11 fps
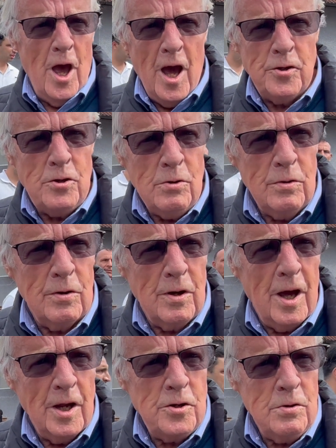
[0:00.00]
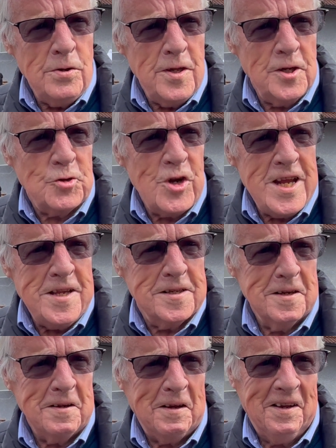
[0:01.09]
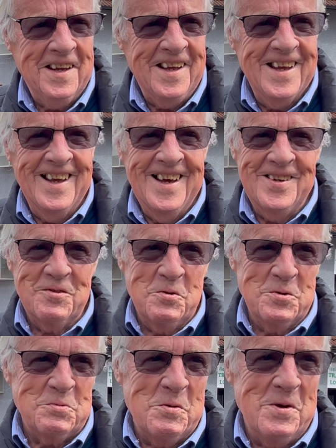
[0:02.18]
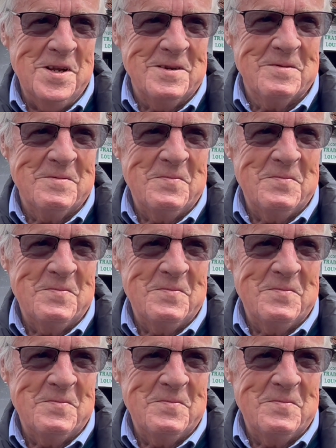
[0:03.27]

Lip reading: are you in the trade? And of course we weren't.